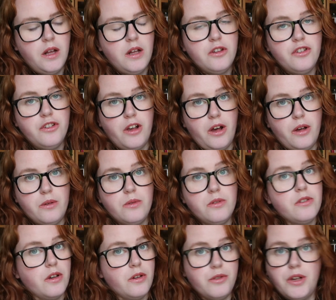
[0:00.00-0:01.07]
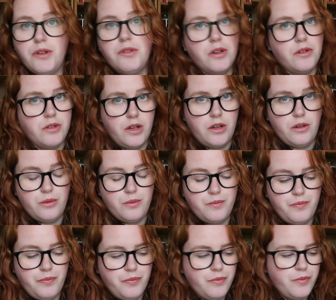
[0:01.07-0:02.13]
So.
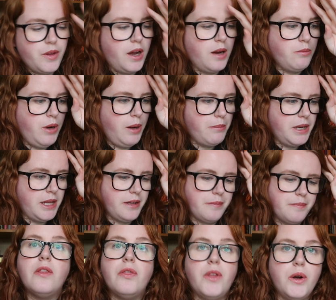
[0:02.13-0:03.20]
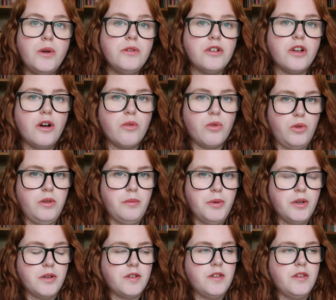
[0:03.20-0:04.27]
I'm rambling. Those are all the
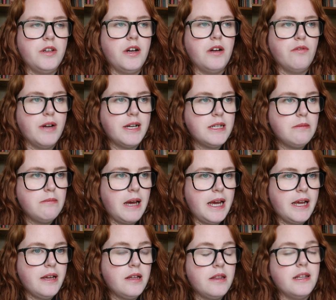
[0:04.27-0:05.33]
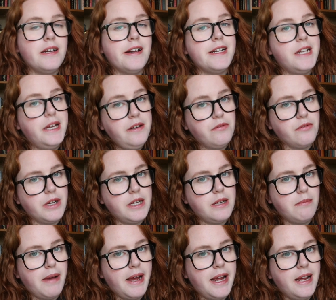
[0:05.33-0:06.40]
books that I read in May, that I didn't read in
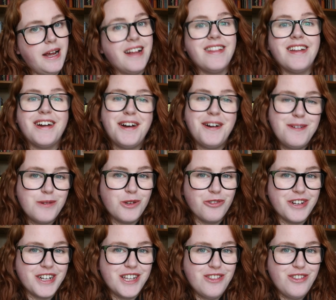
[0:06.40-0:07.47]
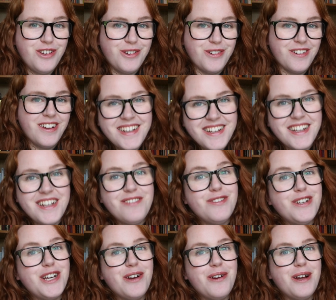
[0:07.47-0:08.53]
May, and that I hope to read in June. This
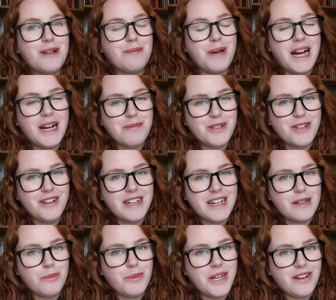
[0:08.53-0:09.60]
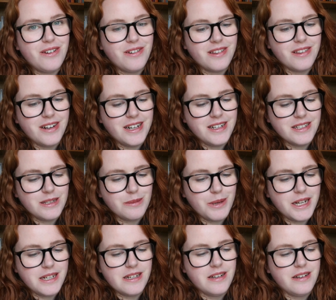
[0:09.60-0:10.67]
video has perhaps turned out a bit longer than I
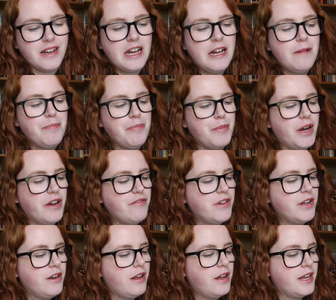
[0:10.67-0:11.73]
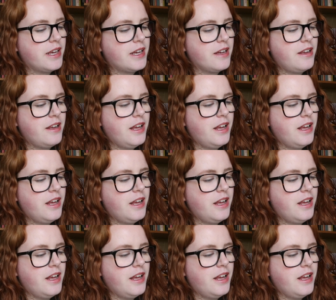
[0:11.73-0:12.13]
anticipated, but I feel like